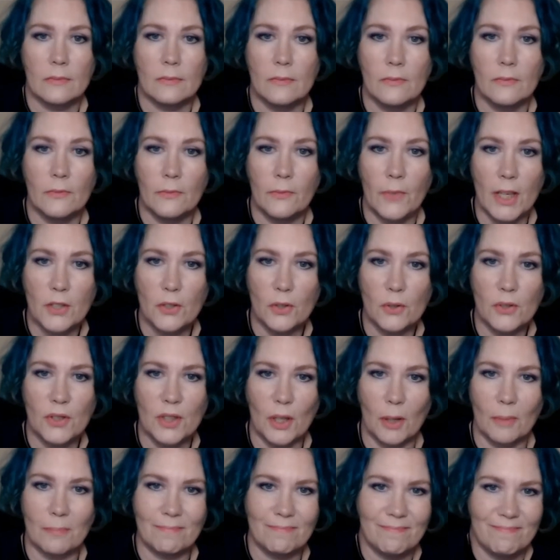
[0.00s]
facial
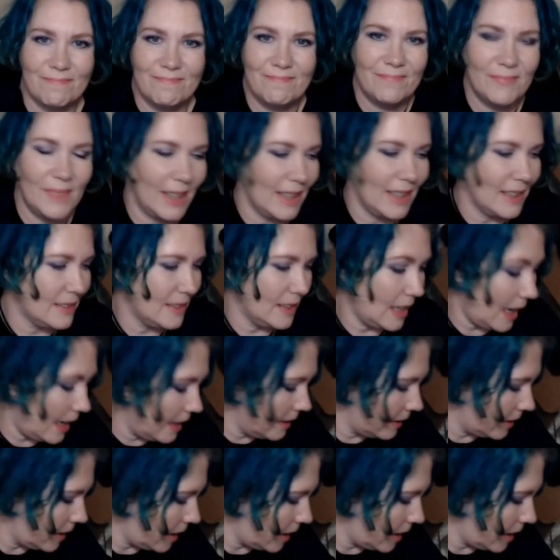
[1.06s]
serum. Like I said, I got